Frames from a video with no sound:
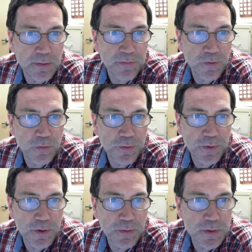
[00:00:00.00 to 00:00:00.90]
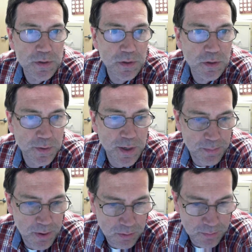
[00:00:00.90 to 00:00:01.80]
folder here that's going to
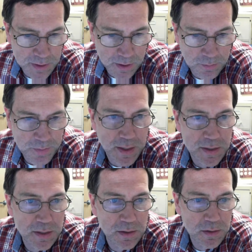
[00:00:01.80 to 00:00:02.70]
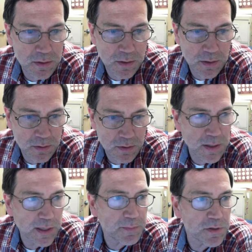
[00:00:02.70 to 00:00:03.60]
create problems. I hope that I didn't. It
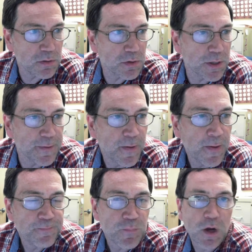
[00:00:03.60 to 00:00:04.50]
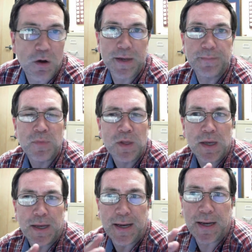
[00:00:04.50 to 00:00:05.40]
looks like I'm still good. All right.
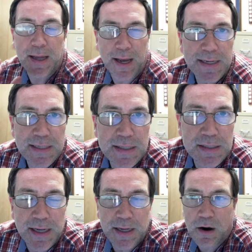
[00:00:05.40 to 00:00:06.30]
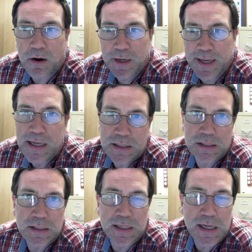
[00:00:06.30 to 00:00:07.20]
As I said, our
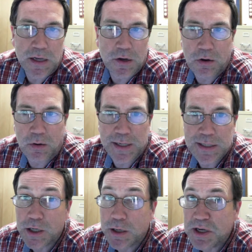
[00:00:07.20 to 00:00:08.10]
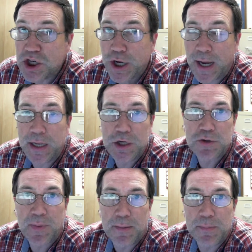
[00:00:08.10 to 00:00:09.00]
guest CEO is going to be
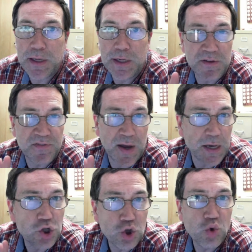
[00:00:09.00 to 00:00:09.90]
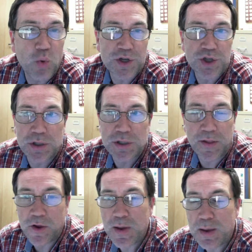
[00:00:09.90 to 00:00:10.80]
challenged by me to find 2 questions.
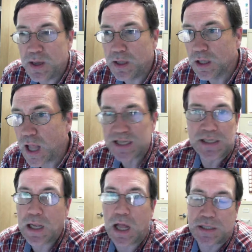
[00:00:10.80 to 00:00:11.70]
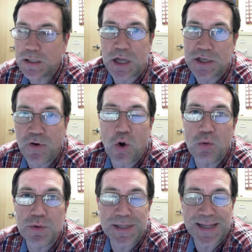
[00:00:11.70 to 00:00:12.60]
Now, there may be lots and lots and lots of
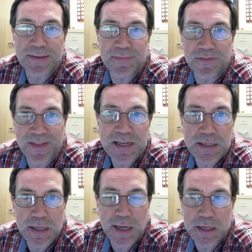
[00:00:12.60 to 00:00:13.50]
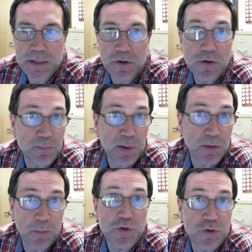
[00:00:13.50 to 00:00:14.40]
holes, and if that's the case, they're going to
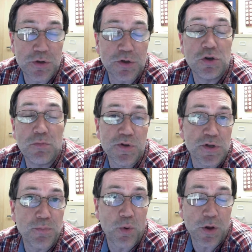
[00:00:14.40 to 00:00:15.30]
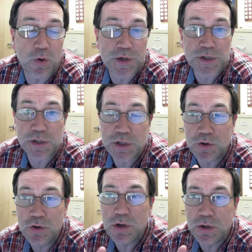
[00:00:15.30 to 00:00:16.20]
pick the 2 most important questions.
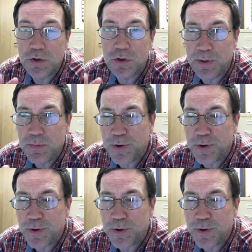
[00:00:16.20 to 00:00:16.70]
So you can be